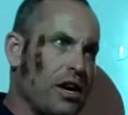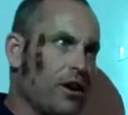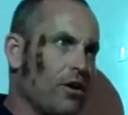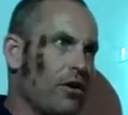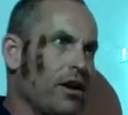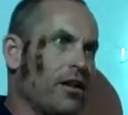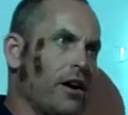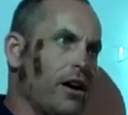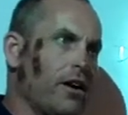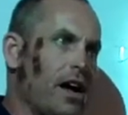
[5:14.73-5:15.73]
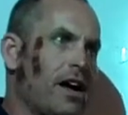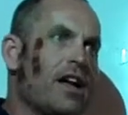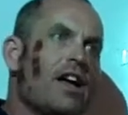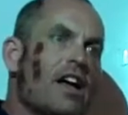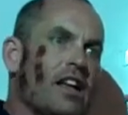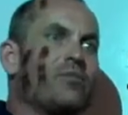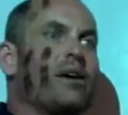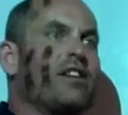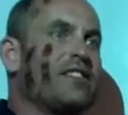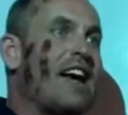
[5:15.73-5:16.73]
of hair growing out of their ear. Okay, that's
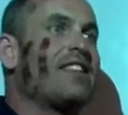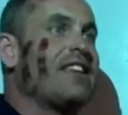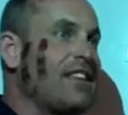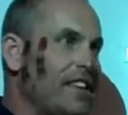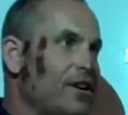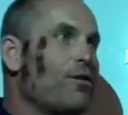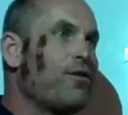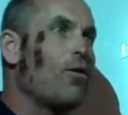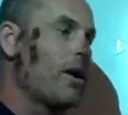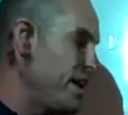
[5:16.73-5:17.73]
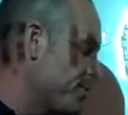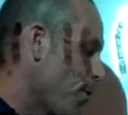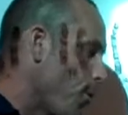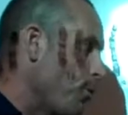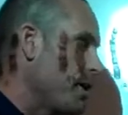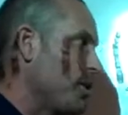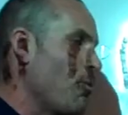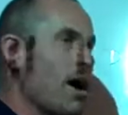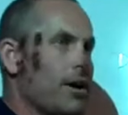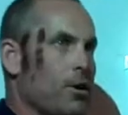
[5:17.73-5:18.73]
because the allele for it is only on the
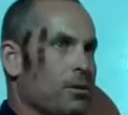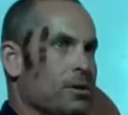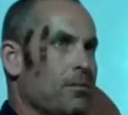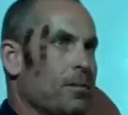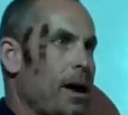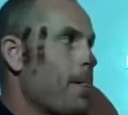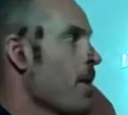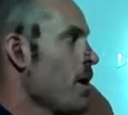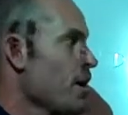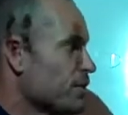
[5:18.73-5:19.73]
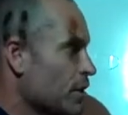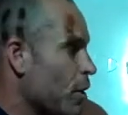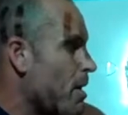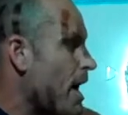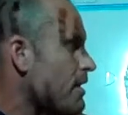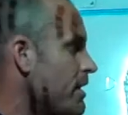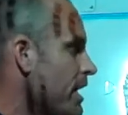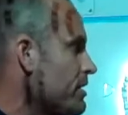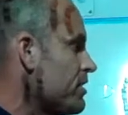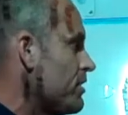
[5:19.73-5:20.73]
Y chromosome. Okay, so go back to
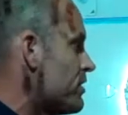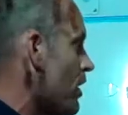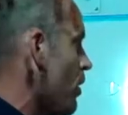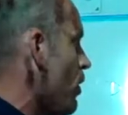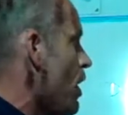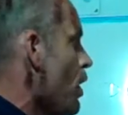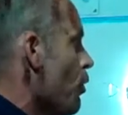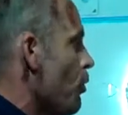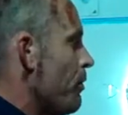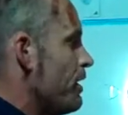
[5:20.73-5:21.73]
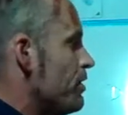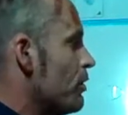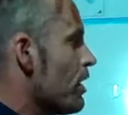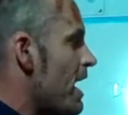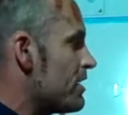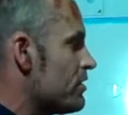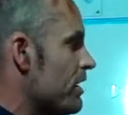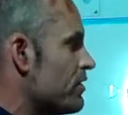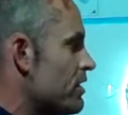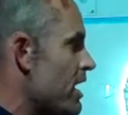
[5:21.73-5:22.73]
this. So when we do our
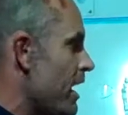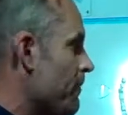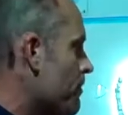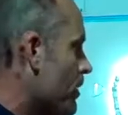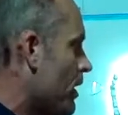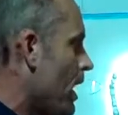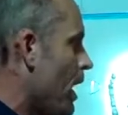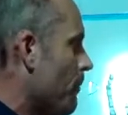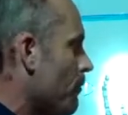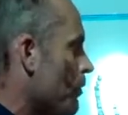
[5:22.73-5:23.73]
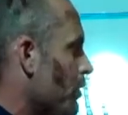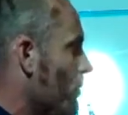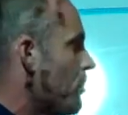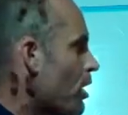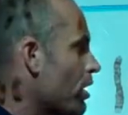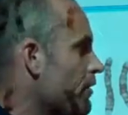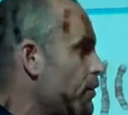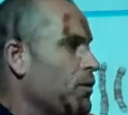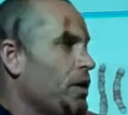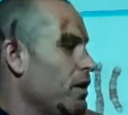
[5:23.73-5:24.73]
X-linked thing, part of
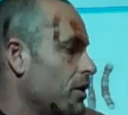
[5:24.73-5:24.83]
the